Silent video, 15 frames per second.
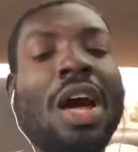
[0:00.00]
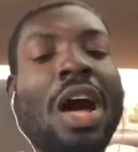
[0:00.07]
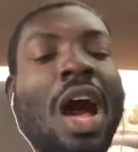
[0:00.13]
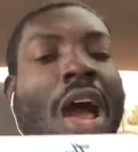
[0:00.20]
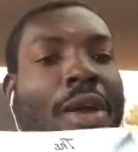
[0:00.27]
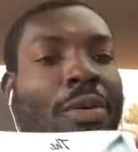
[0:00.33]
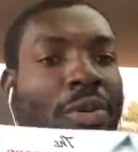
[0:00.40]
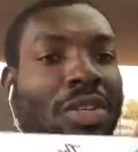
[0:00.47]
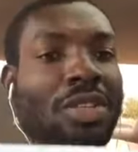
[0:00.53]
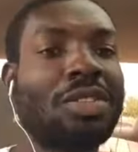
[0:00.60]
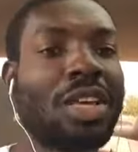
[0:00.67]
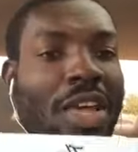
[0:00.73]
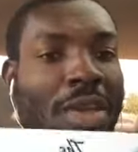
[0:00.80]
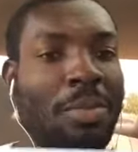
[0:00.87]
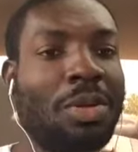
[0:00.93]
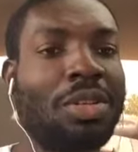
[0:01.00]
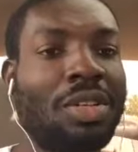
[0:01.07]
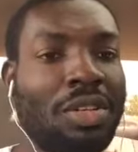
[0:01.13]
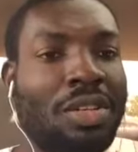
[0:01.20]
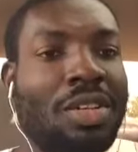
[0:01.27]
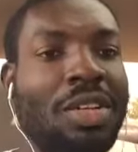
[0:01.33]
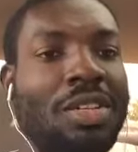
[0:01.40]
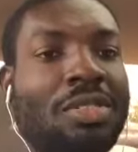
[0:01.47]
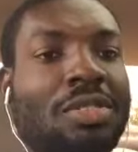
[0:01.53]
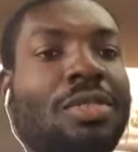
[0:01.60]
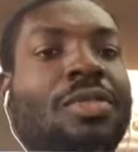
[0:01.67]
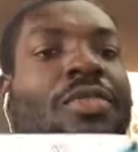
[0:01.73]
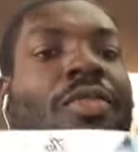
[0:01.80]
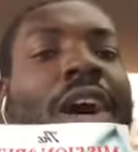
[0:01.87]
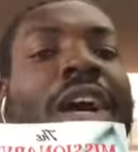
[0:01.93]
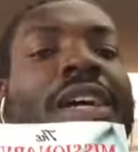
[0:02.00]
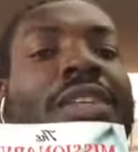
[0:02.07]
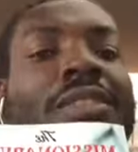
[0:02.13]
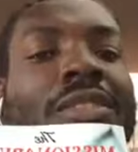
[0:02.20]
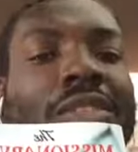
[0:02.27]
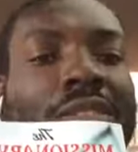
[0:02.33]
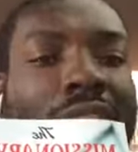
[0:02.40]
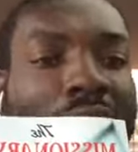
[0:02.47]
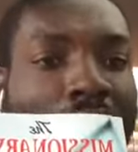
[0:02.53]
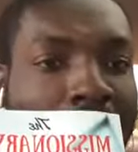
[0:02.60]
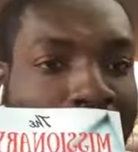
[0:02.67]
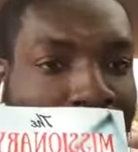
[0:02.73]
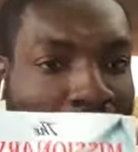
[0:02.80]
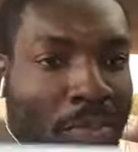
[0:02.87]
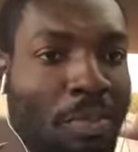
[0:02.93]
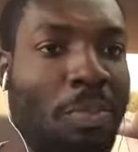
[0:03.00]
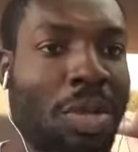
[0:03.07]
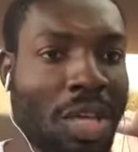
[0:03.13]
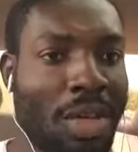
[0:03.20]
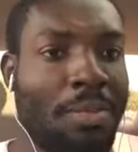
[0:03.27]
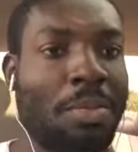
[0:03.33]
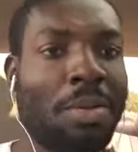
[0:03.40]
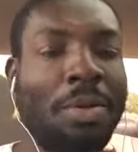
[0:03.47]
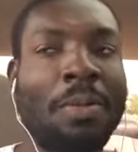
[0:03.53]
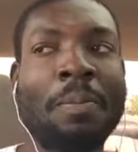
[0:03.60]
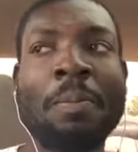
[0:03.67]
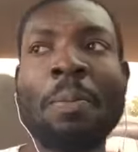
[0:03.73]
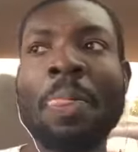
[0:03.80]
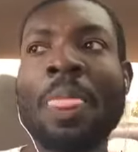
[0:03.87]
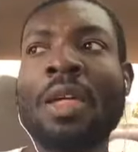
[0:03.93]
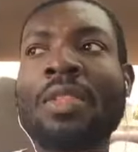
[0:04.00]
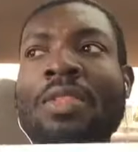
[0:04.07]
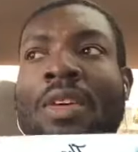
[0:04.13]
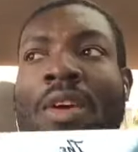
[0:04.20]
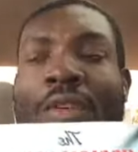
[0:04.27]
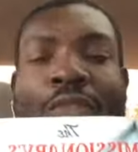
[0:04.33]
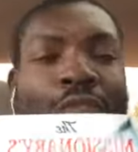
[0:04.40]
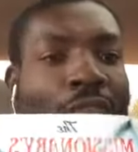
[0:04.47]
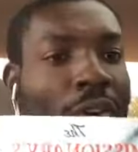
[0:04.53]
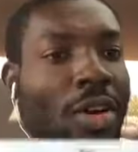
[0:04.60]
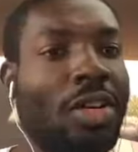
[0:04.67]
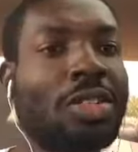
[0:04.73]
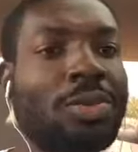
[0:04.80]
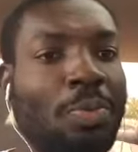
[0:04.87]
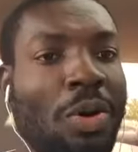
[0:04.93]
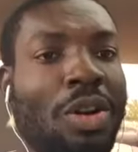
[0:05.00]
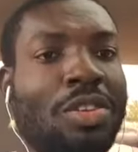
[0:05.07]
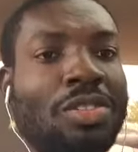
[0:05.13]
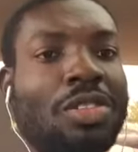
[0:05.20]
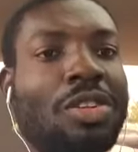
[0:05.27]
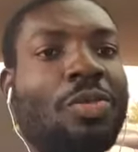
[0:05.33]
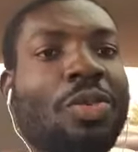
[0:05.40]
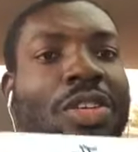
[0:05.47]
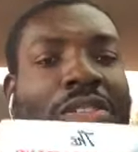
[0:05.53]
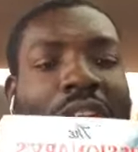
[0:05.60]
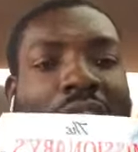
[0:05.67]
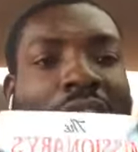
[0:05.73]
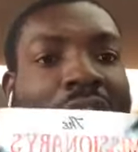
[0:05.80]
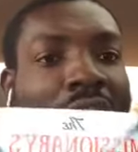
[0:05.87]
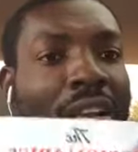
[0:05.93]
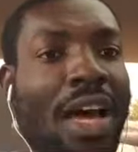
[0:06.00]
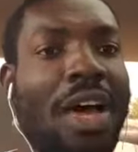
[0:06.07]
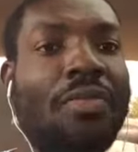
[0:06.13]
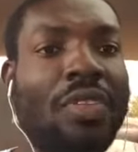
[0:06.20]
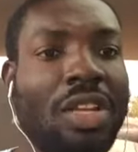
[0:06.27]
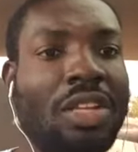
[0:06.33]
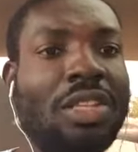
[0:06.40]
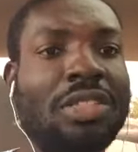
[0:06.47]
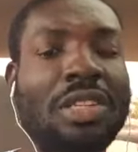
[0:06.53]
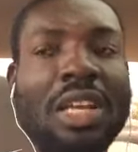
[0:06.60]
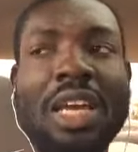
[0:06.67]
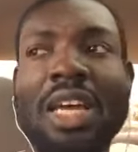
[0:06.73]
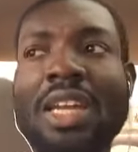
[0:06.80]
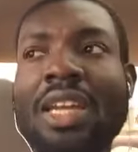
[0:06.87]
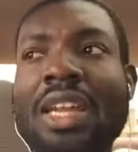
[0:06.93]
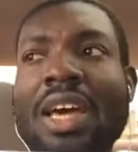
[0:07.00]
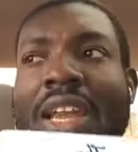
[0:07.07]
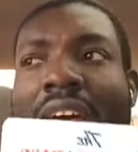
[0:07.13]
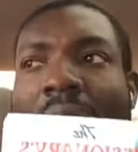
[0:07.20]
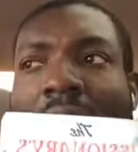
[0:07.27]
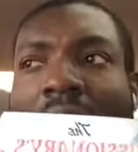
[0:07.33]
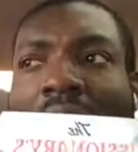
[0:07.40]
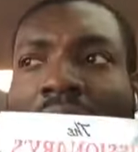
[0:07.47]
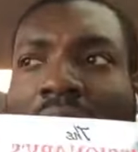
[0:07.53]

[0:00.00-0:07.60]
I was able to find 7 people. The first person was a non-Adventist lady that I made